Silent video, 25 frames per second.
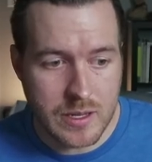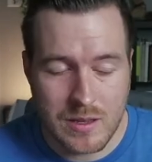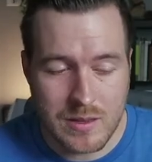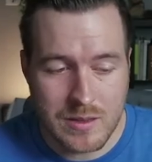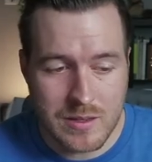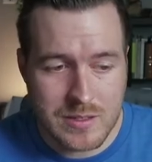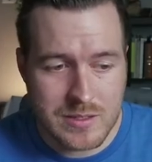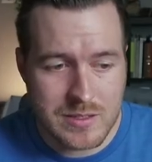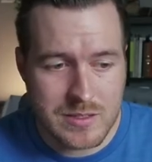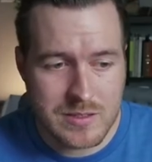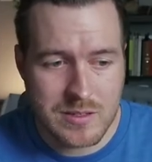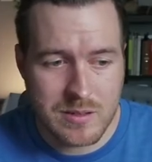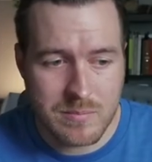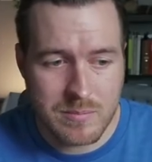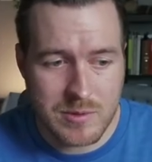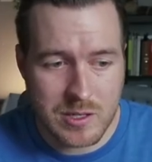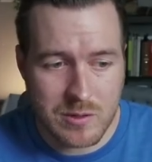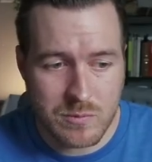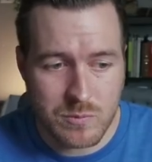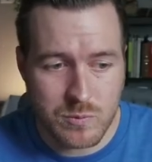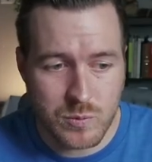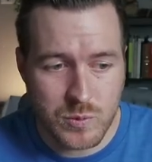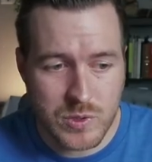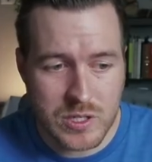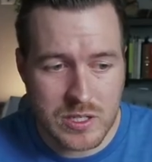And this is
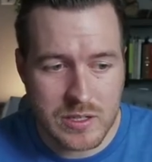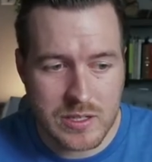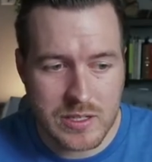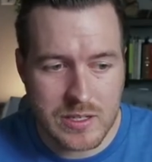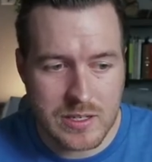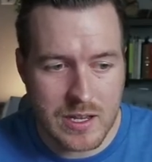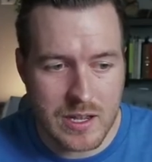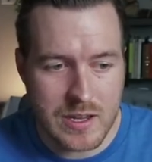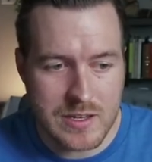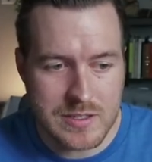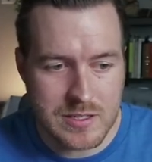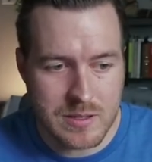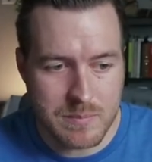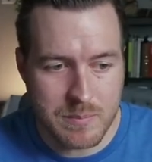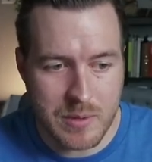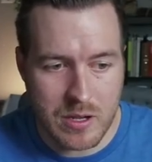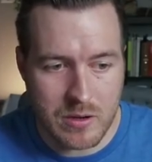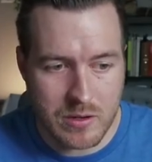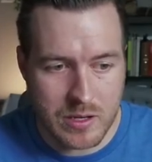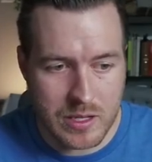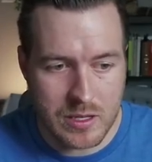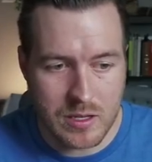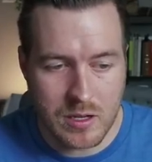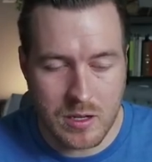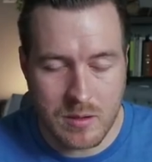something really nice
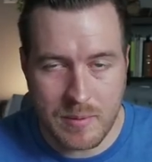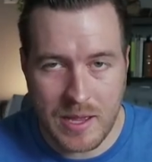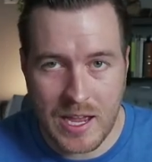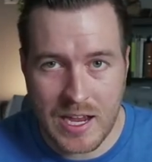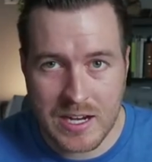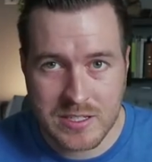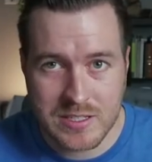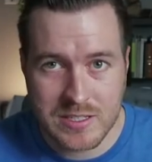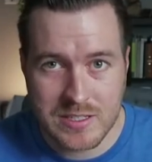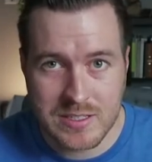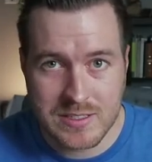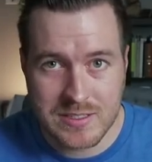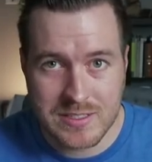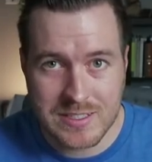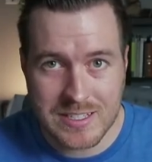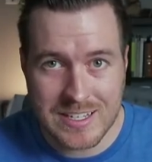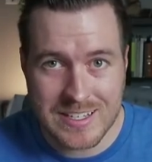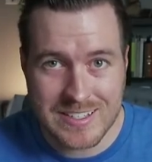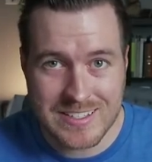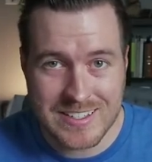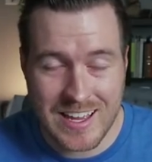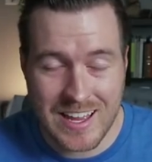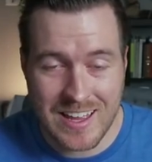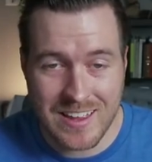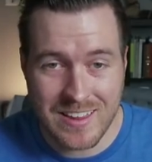about GitHub Actions
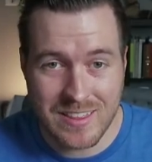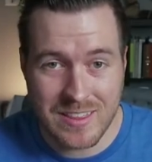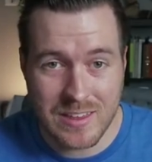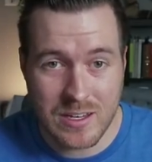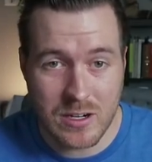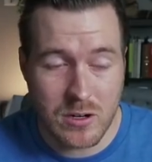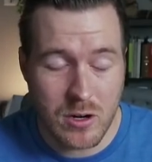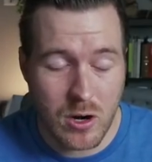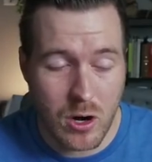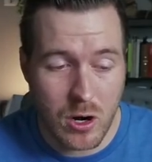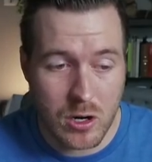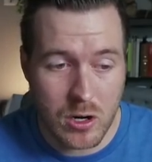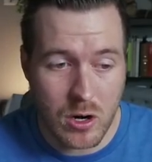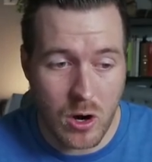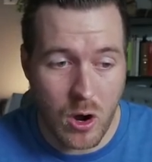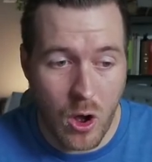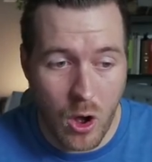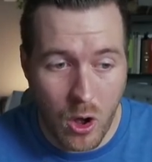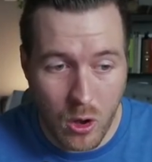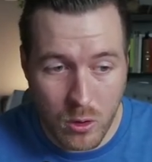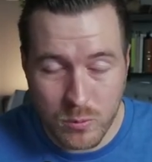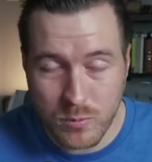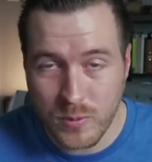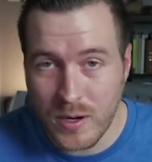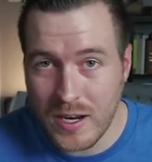is that there are
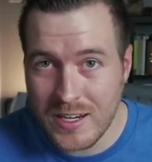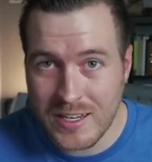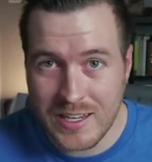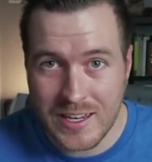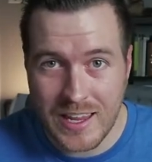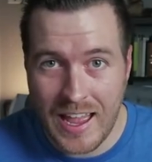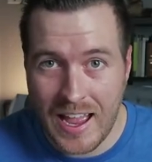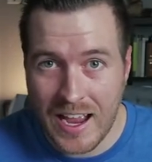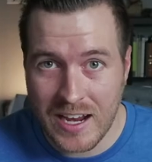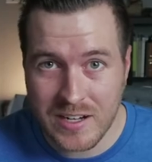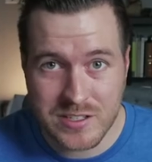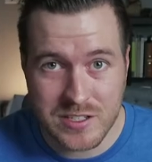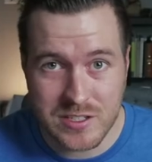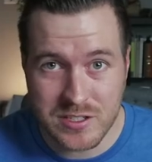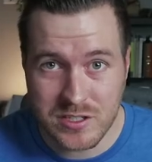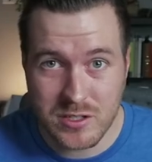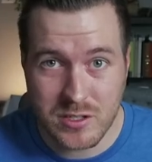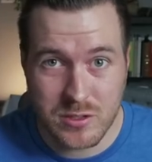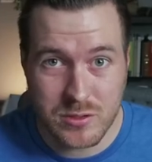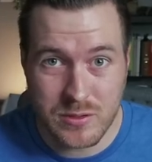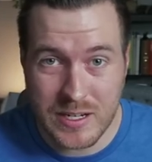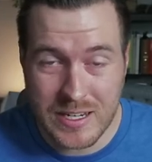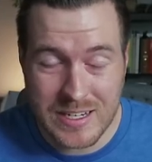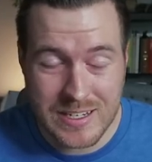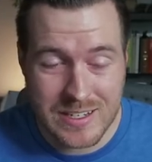already actions
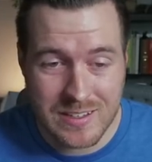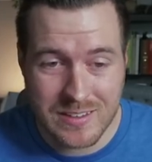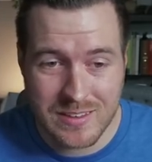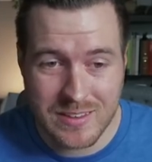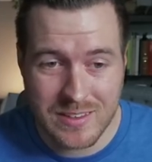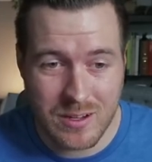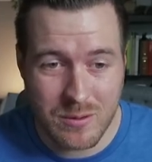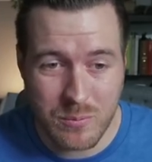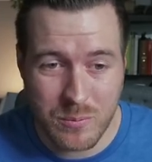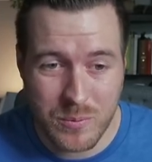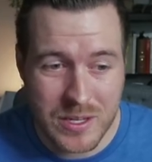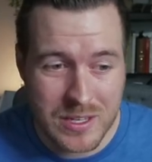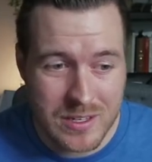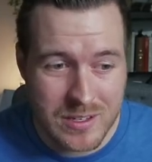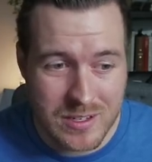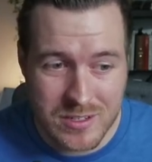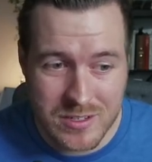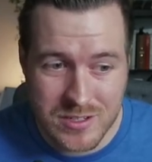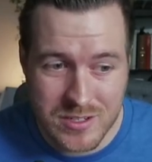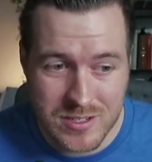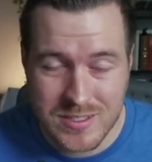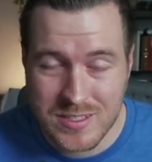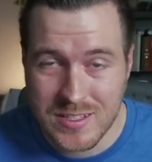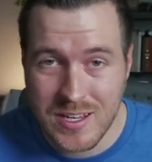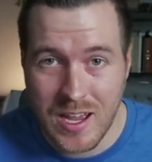created that we can
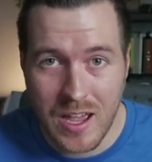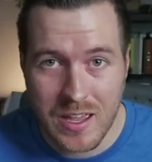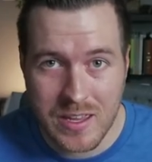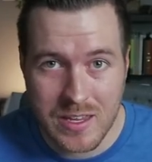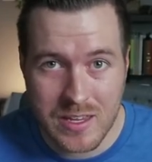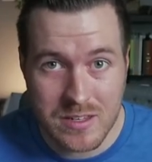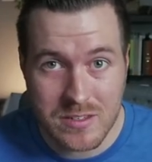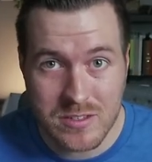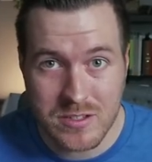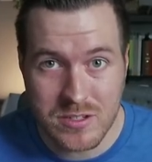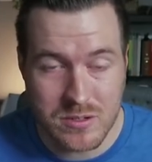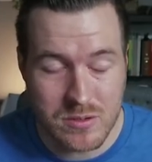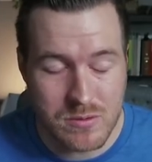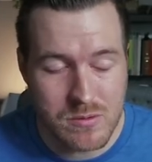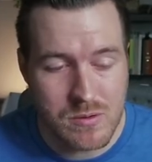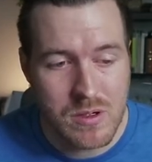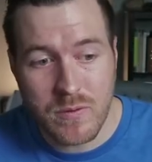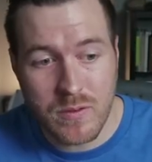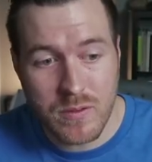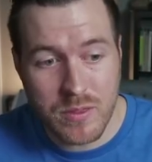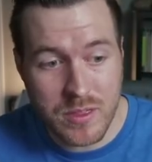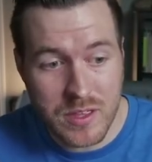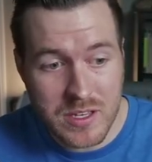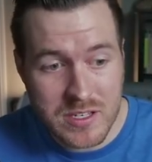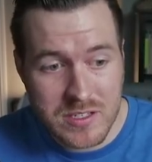just tie into.
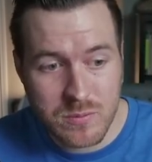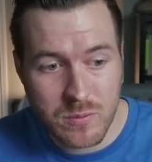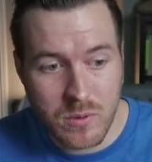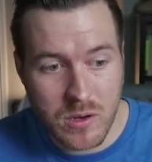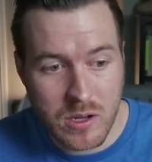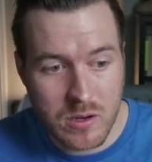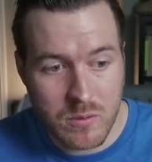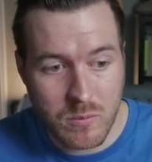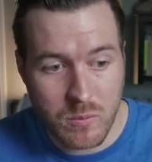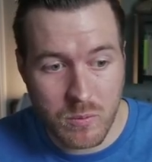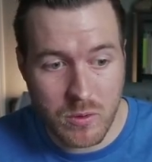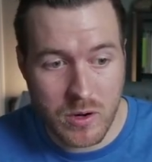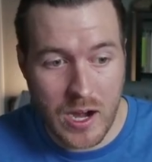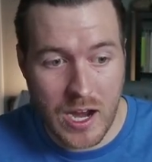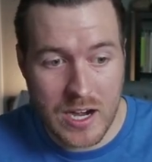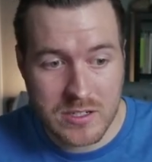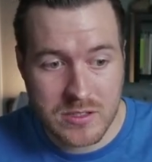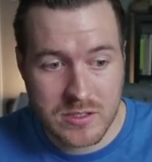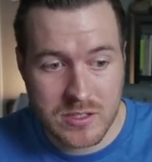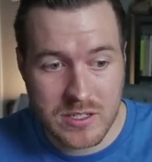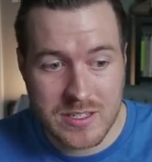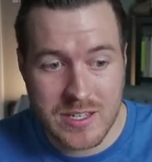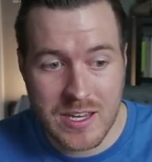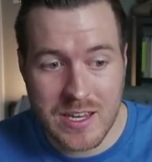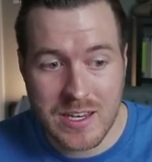For this one, we're
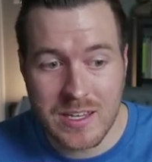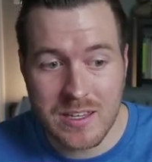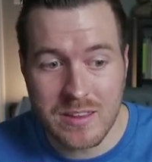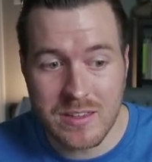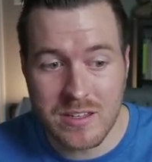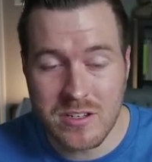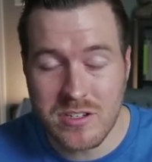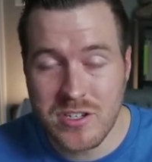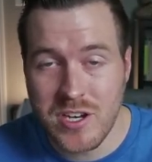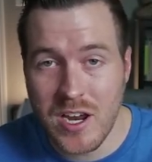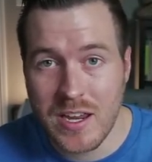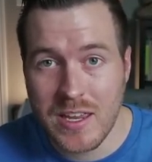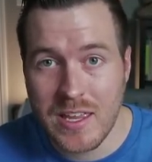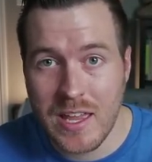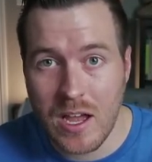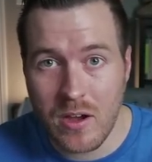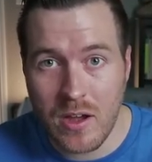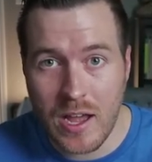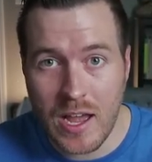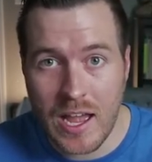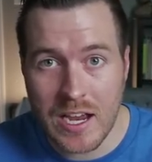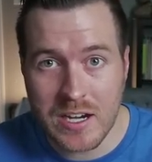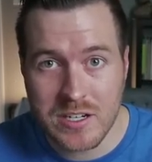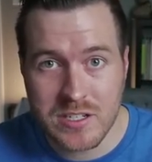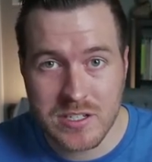actually taking the checkout
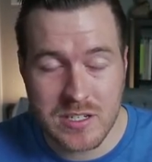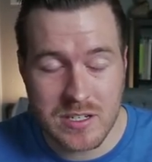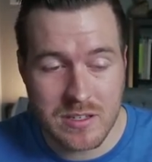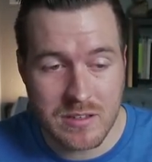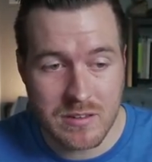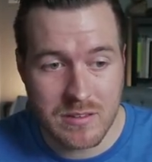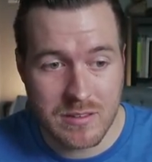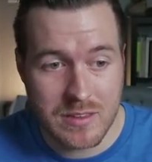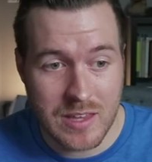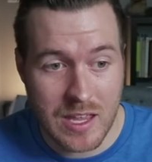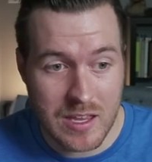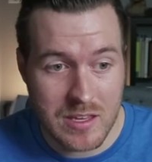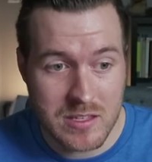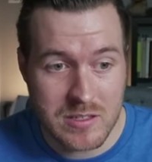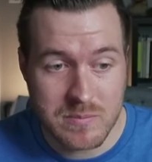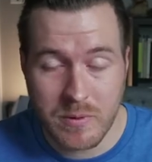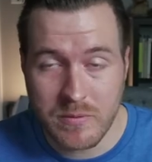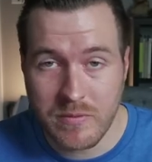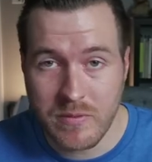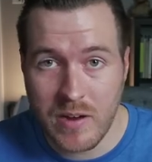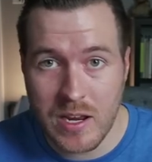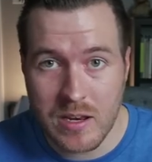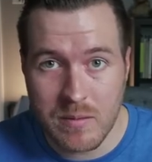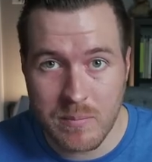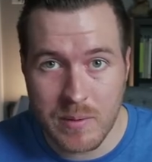action that is
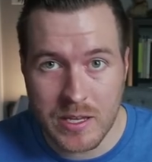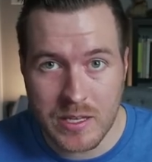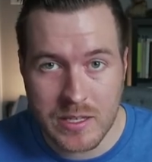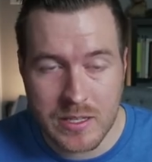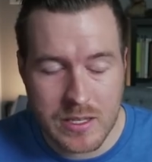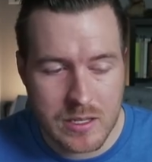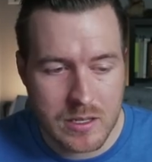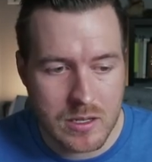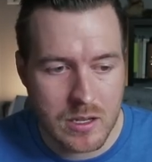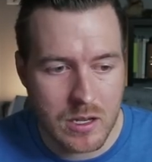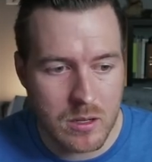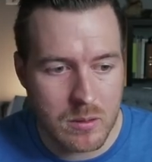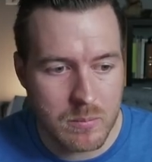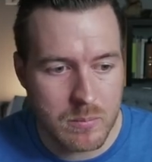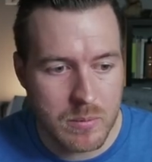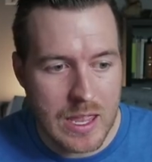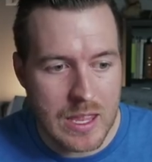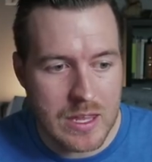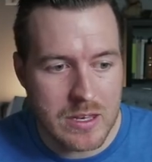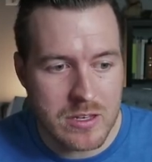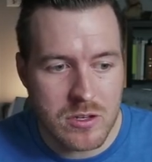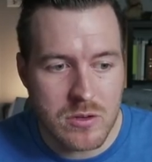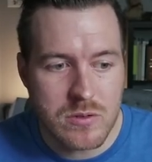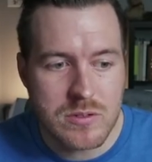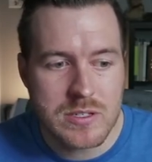provided by GitHub
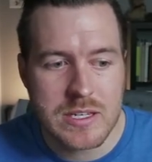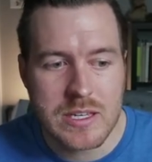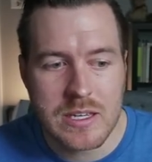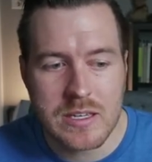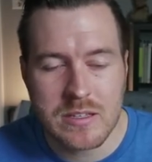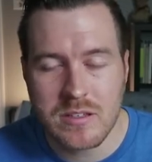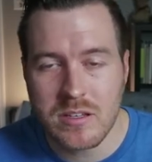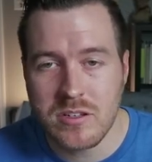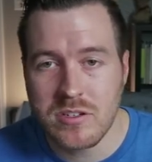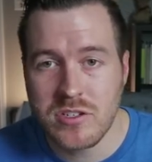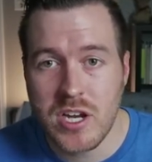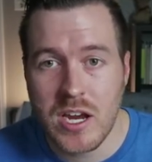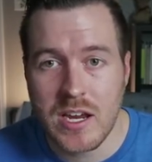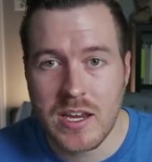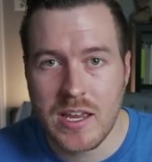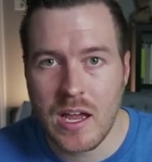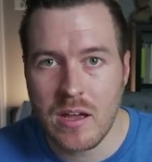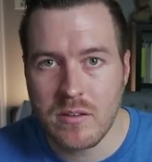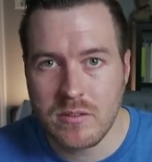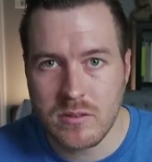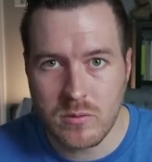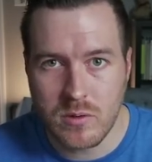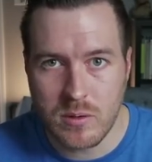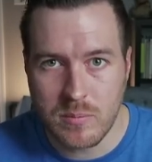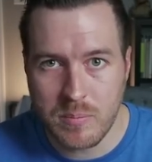and using it to check
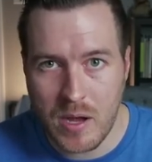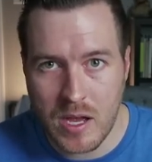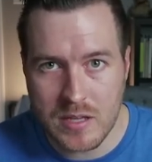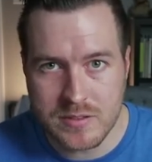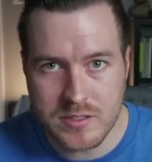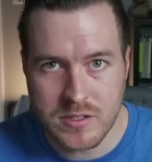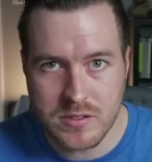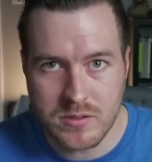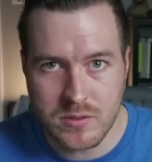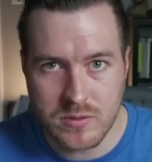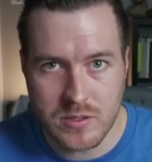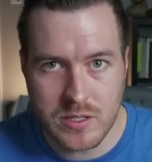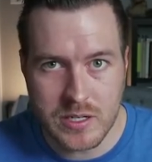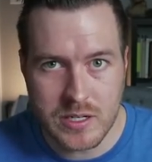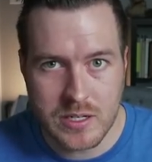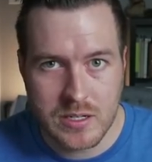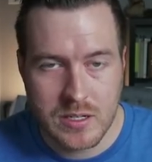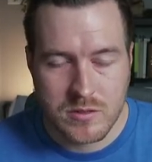out the repository.